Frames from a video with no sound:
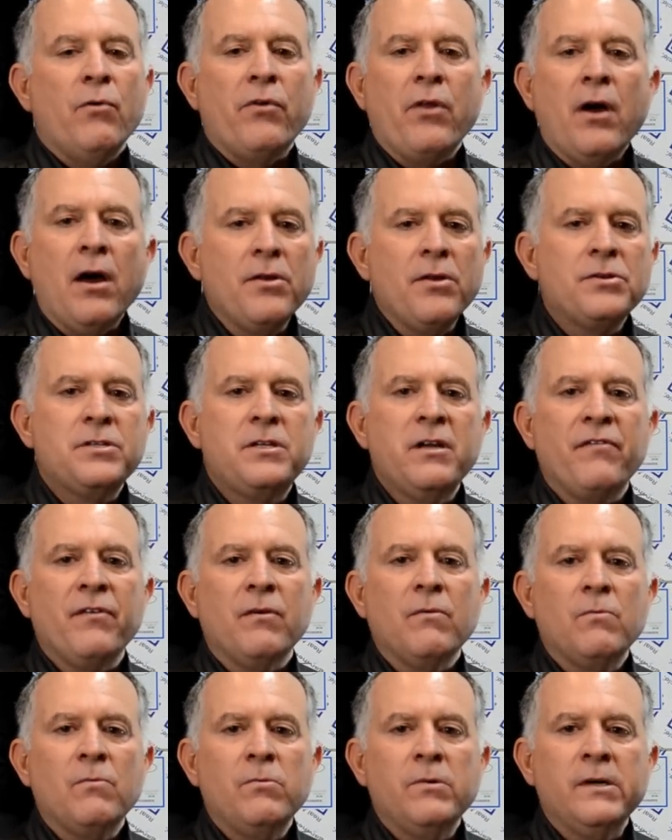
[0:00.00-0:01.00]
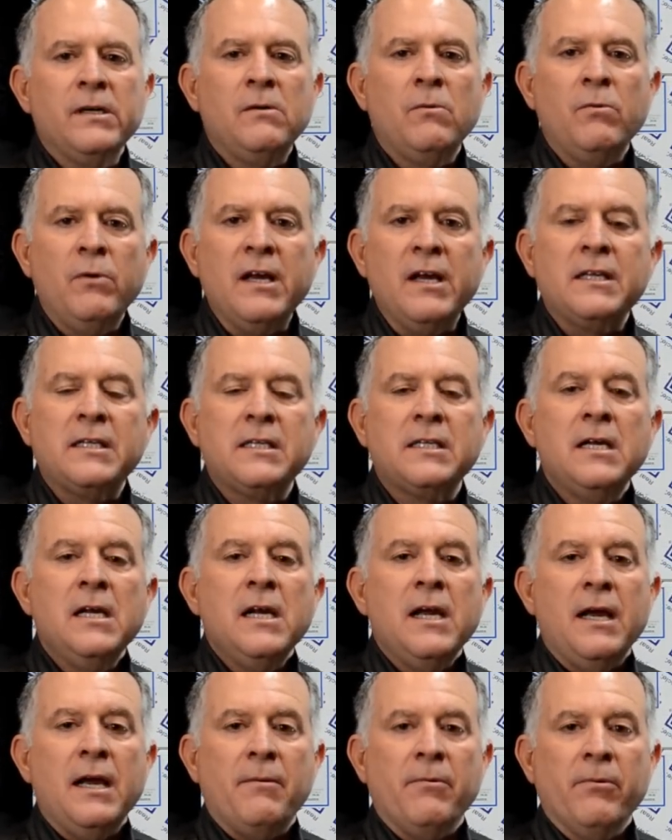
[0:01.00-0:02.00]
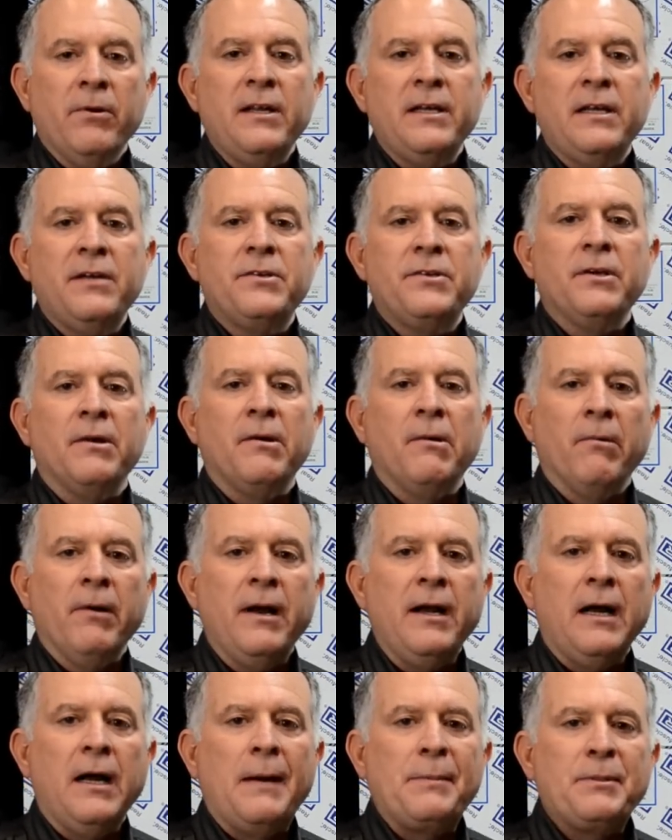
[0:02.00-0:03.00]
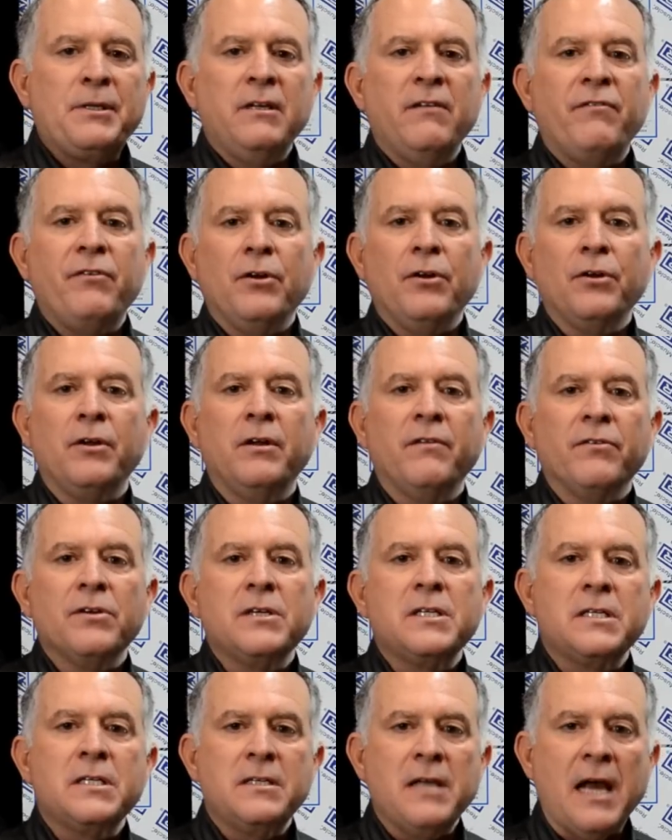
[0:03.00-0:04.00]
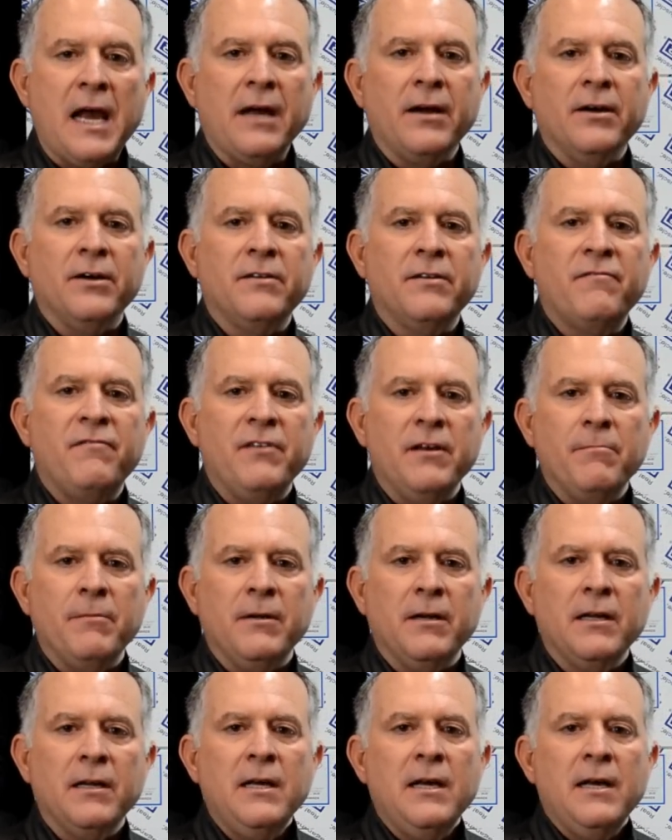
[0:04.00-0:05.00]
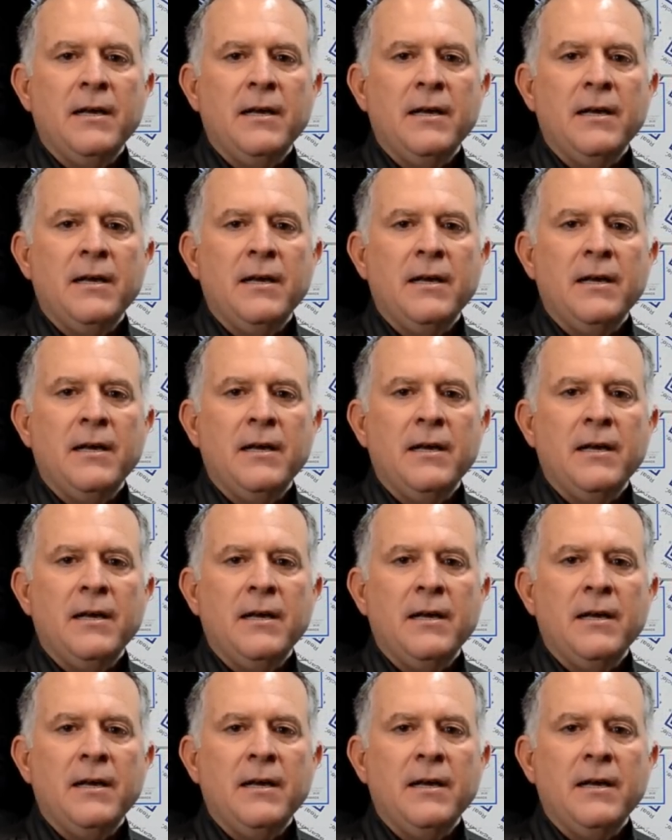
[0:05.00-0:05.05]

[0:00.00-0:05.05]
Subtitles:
With all those different wheel widths, it really gives you a great option if you're looking for a staggered fitment.